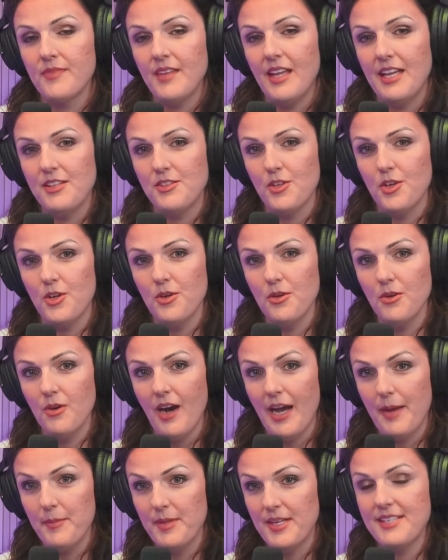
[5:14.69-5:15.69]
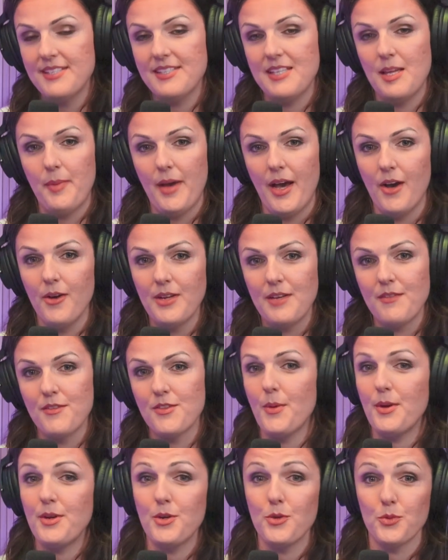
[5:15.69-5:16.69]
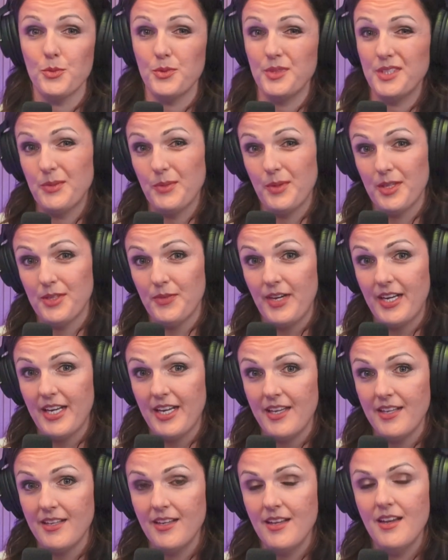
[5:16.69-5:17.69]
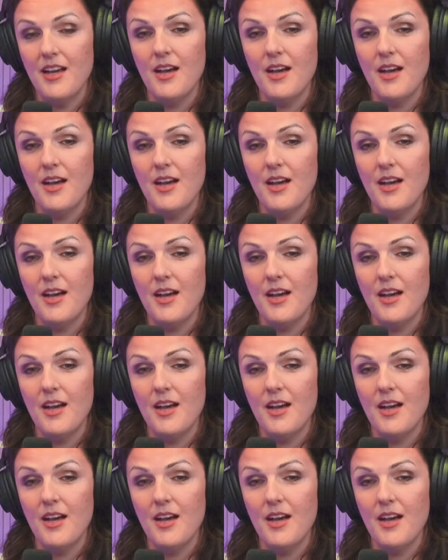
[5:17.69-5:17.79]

and so I'm gonna step out, even though I don't really want to read it,